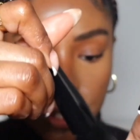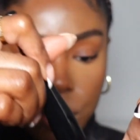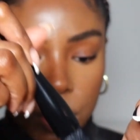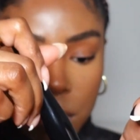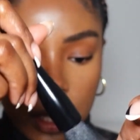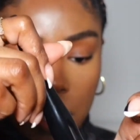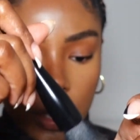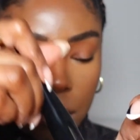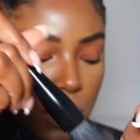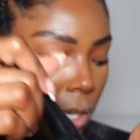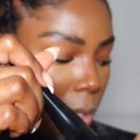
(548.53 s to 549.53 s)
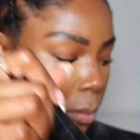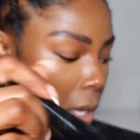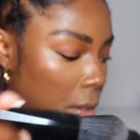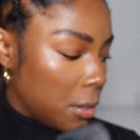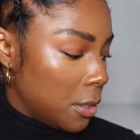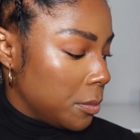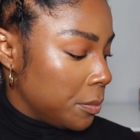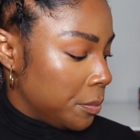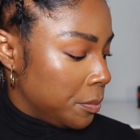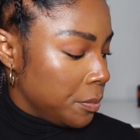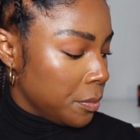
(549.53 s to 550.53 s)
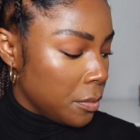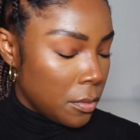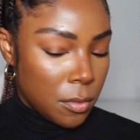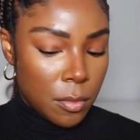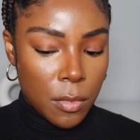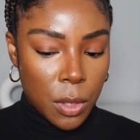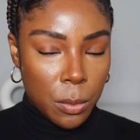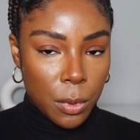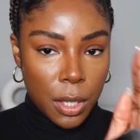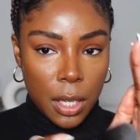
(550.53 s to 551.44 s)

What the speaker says: is just a clear setting powder. Work